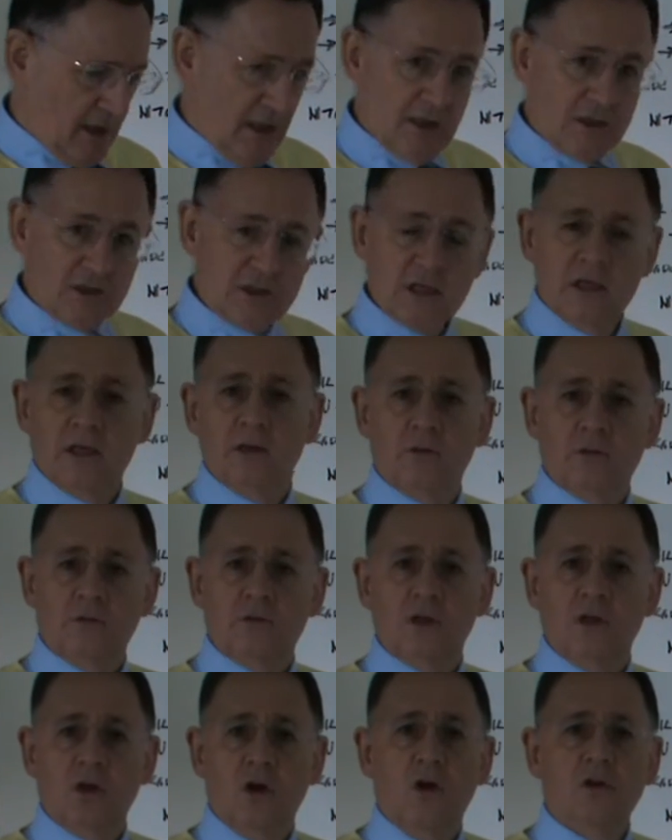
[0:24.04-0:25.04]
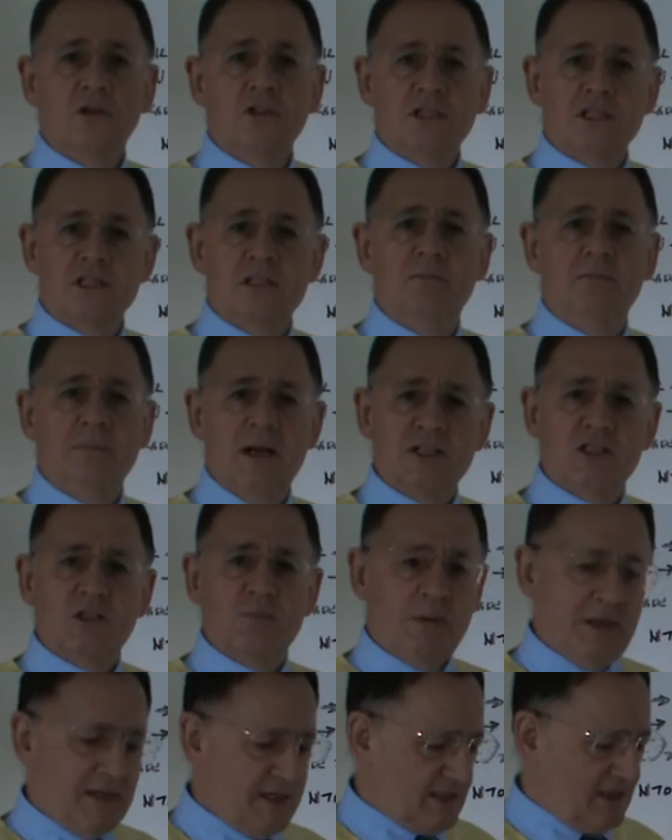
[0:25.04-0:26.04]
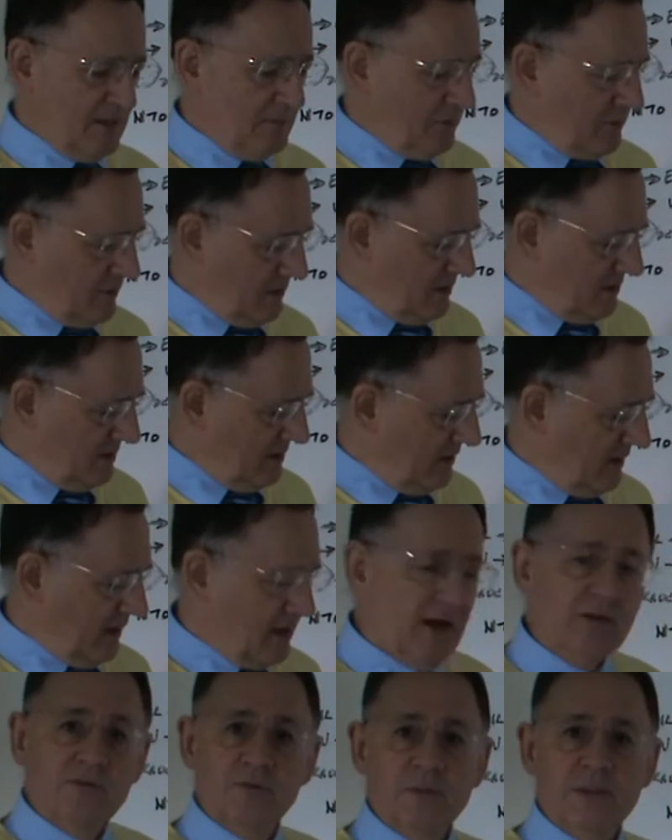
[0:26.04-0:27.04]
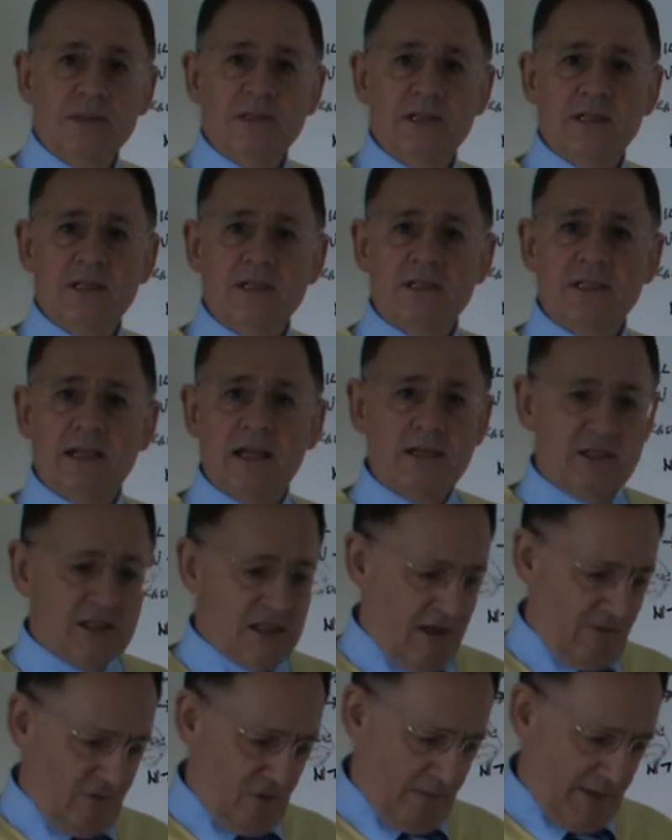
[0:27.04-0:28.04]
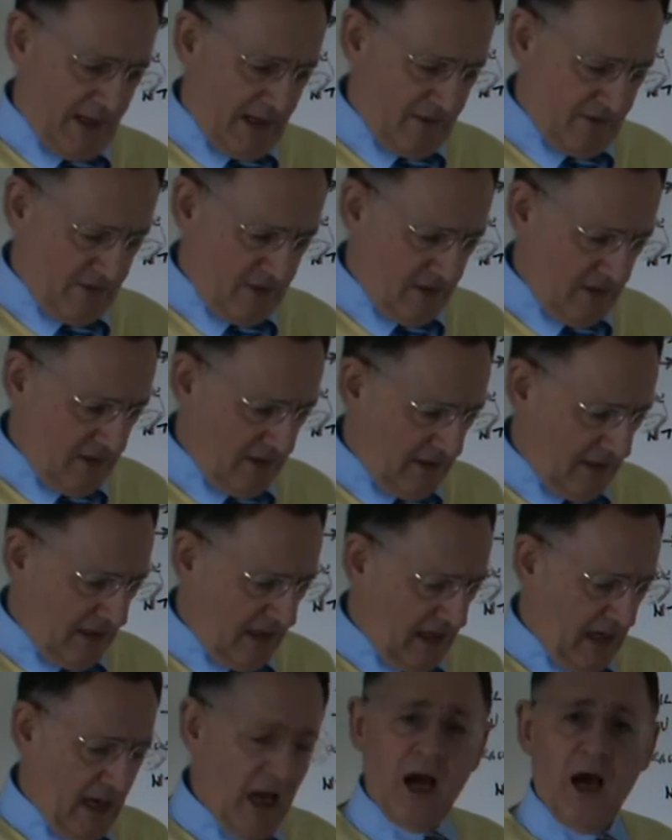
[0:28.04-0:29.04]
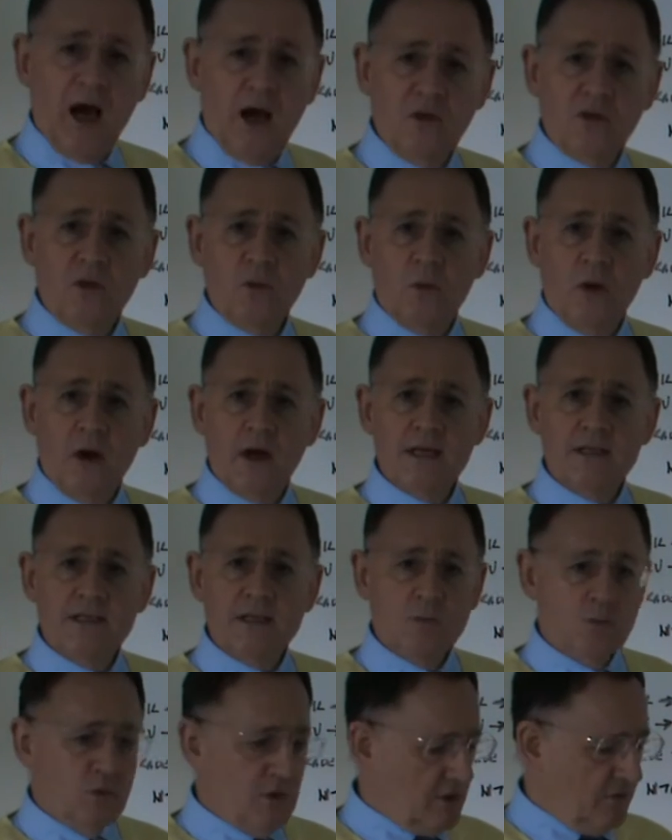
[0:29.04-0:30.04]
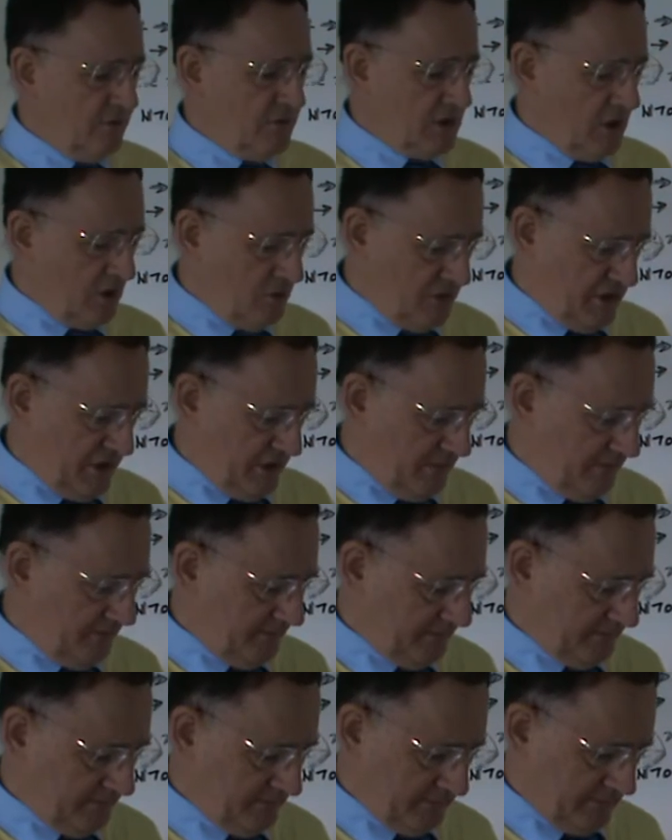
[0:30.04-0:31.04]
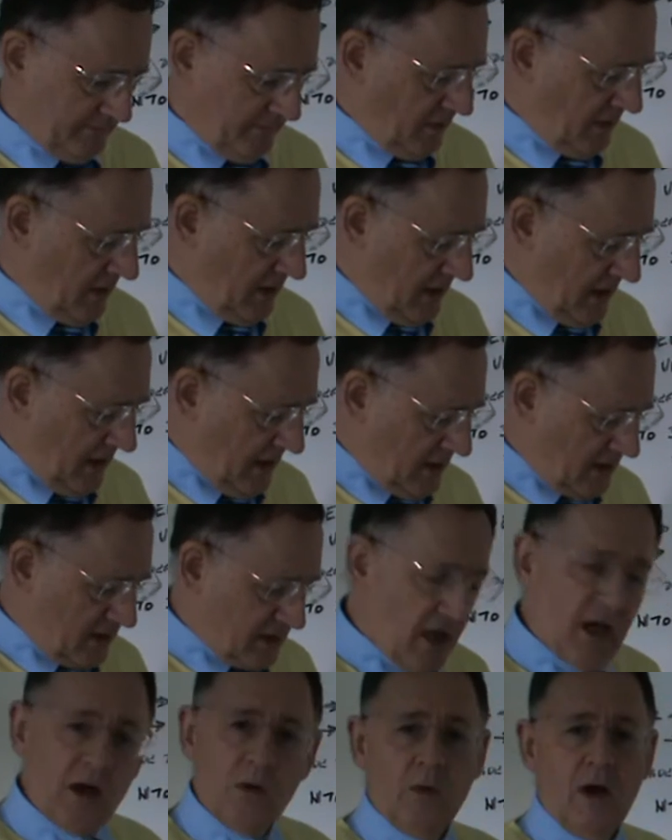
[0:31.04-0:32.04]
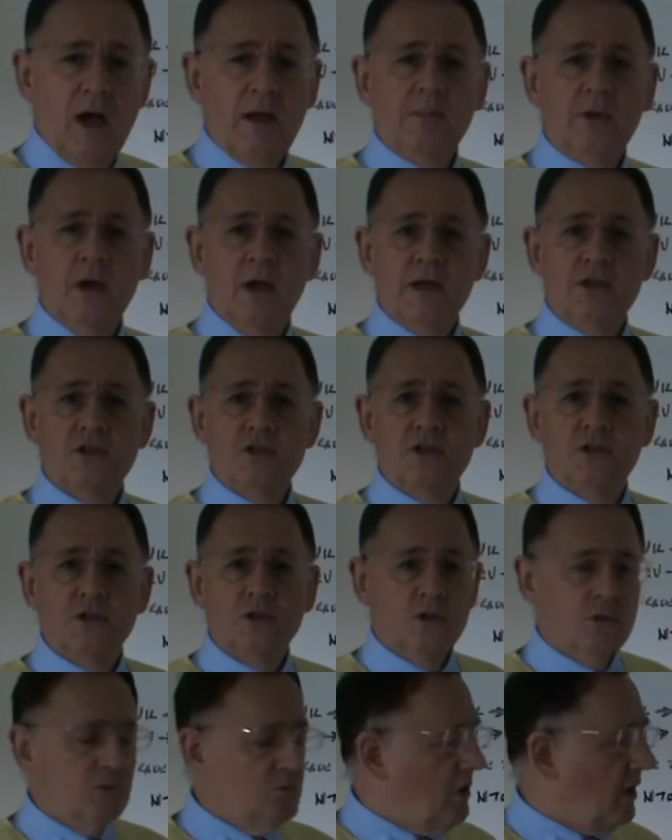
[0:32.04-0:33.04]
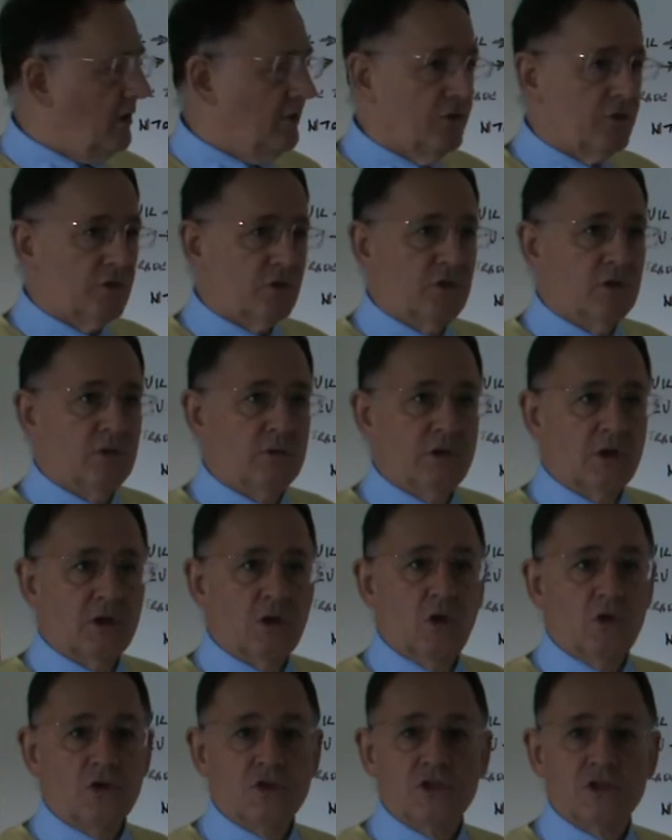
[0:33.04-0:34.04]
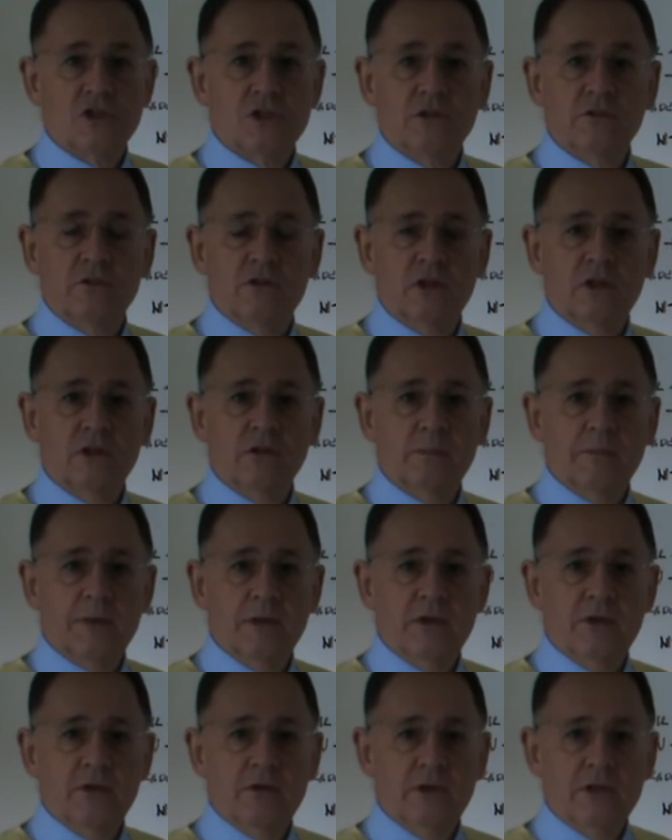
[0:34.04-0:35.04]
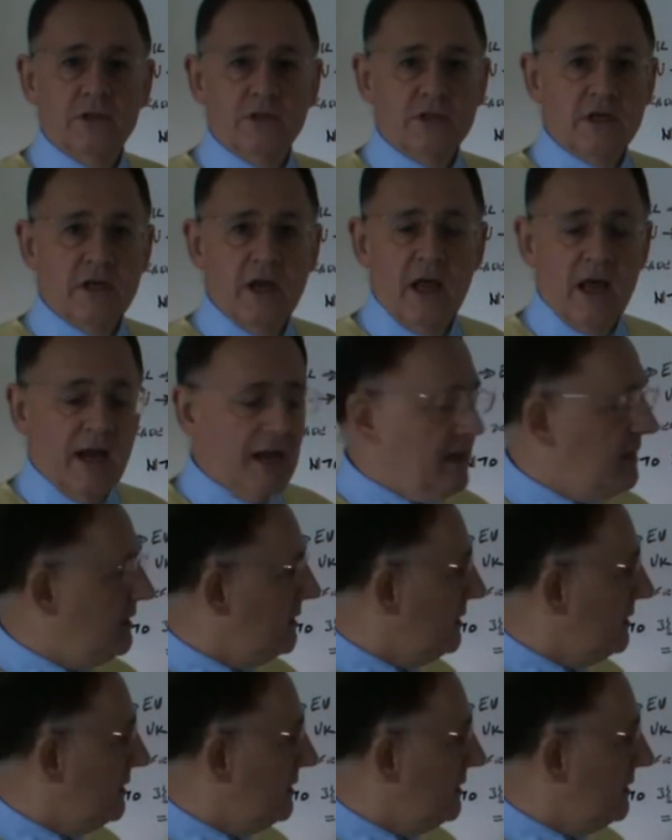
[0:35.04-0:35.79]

So the costs must be something that the government is sensitive about, otherwise it would have told you. So I'm going to run through the costs of the European Union today